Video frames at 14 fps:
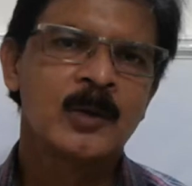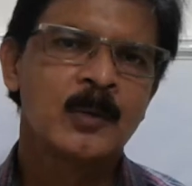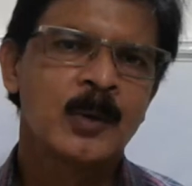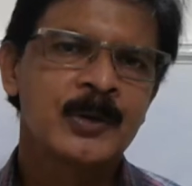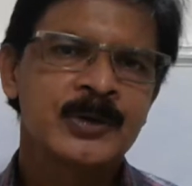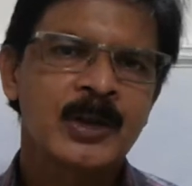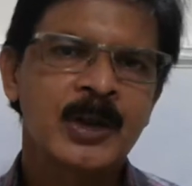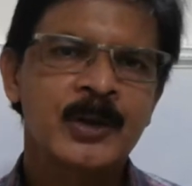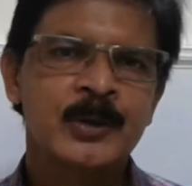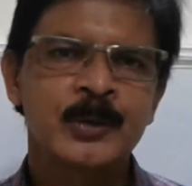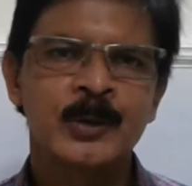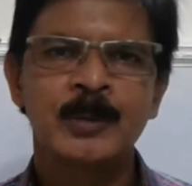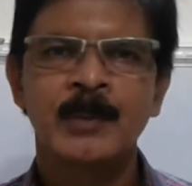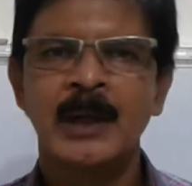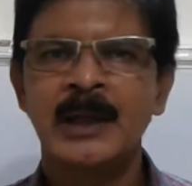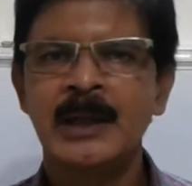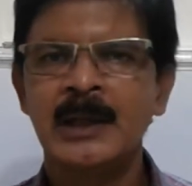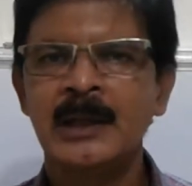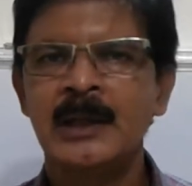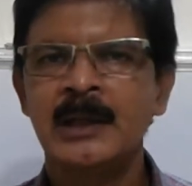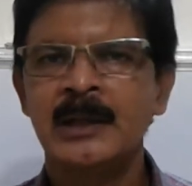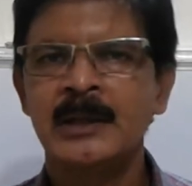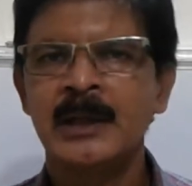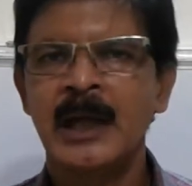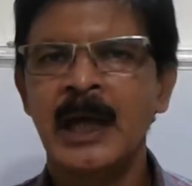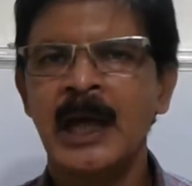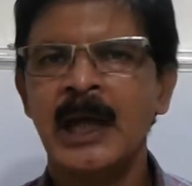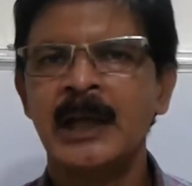was controlled by
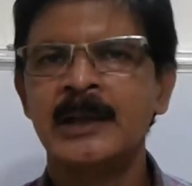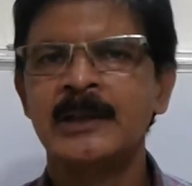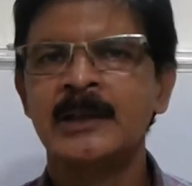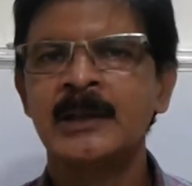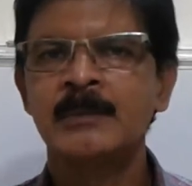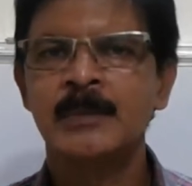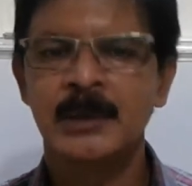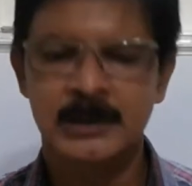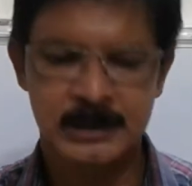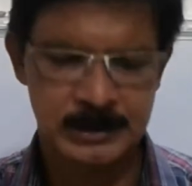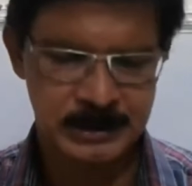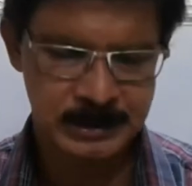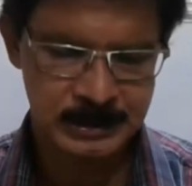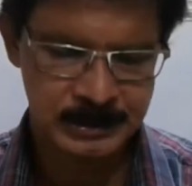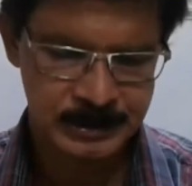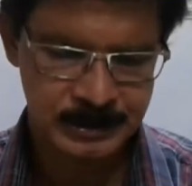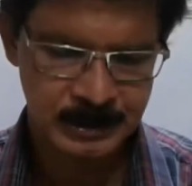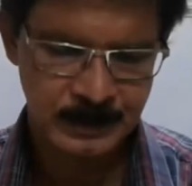England and the Burgundians.